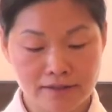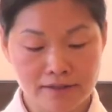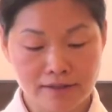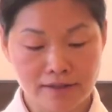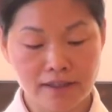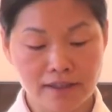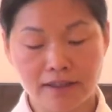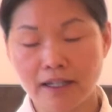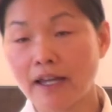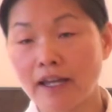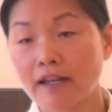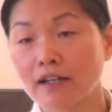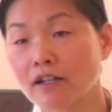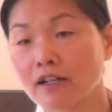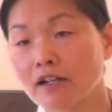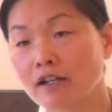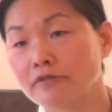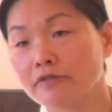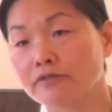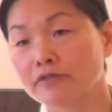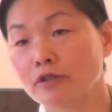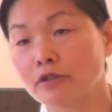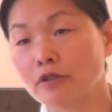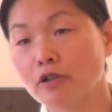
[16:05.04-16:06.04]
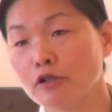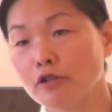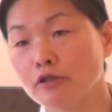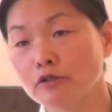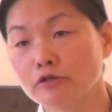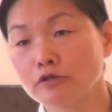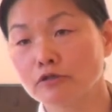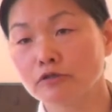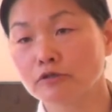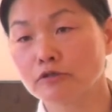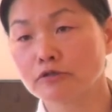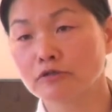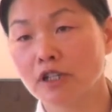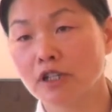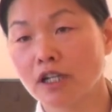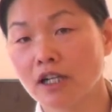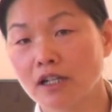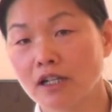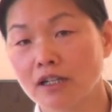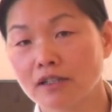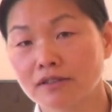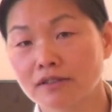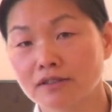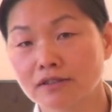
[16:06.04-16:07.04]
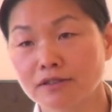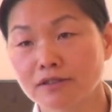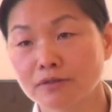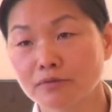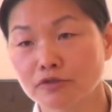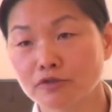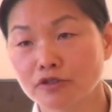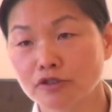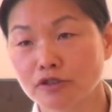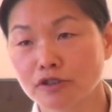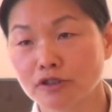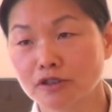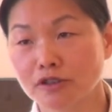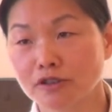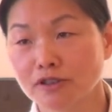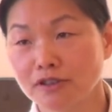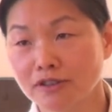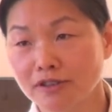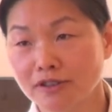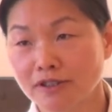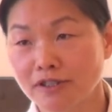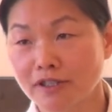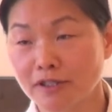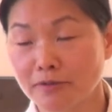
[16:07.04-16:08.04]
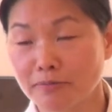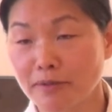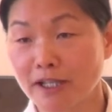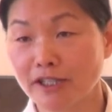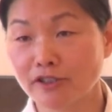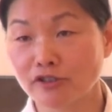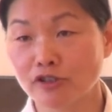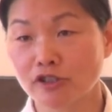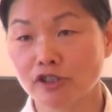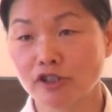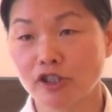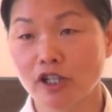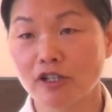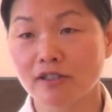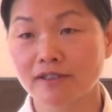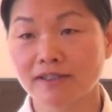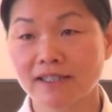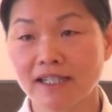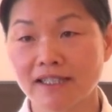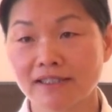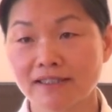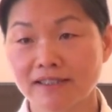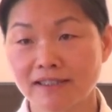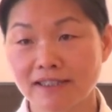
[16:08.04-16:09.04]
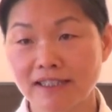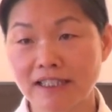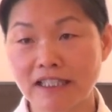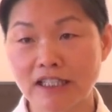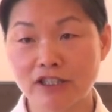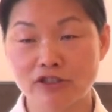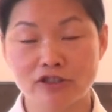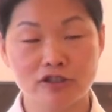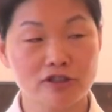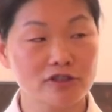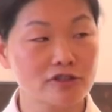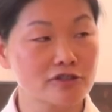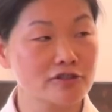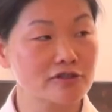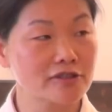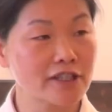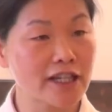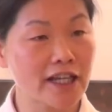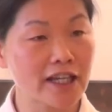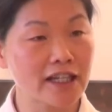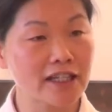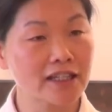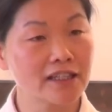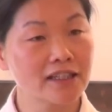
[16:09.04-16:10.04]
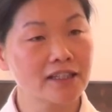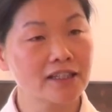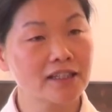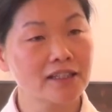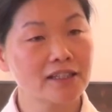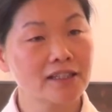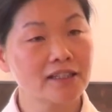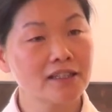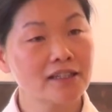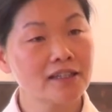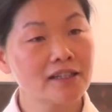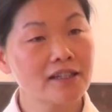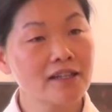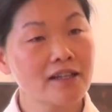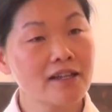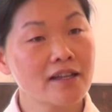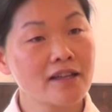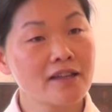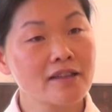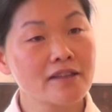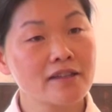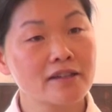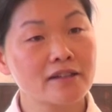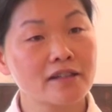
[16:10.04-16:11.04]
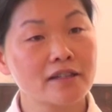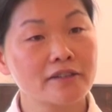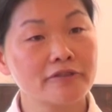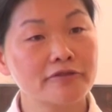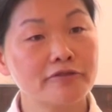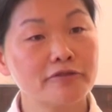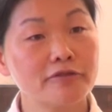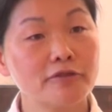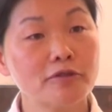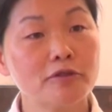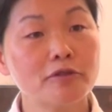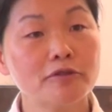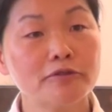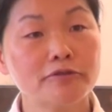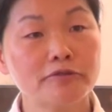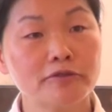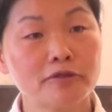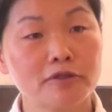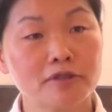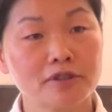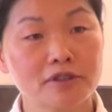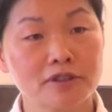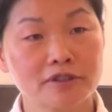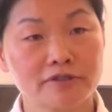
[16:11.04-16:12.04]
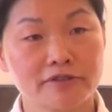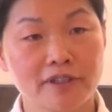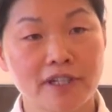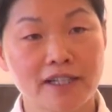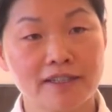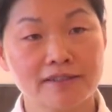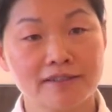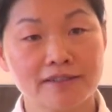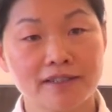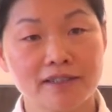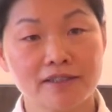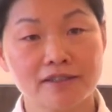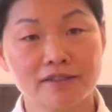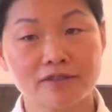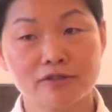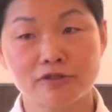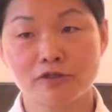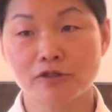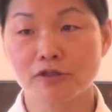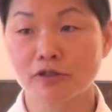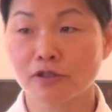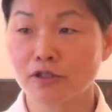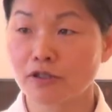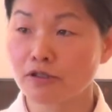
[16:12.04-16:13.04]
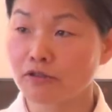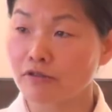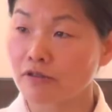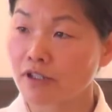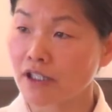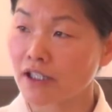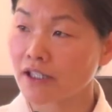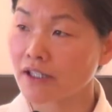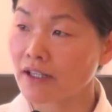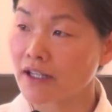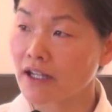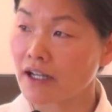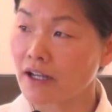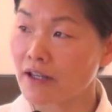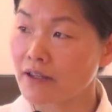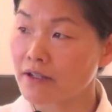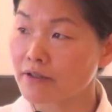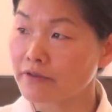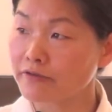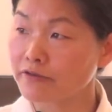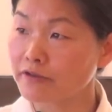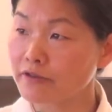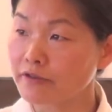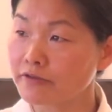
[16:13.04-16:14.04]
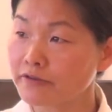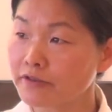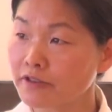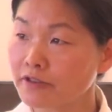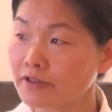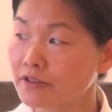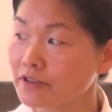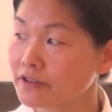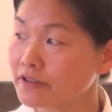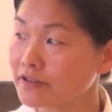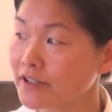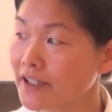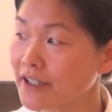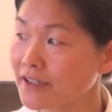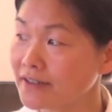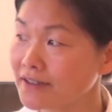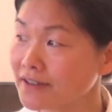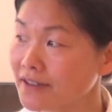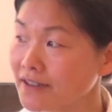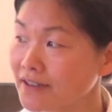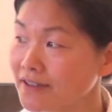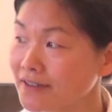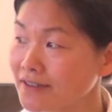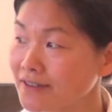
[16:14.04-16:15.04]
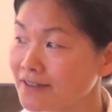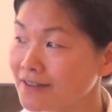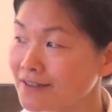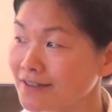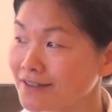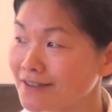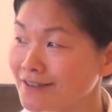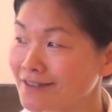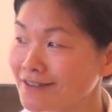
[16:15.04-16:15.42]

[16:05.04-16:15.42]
It can cover whole scripture, the Master Chungsan's teaching today. There are fourfold graces. Do you know what are the fourfold graces?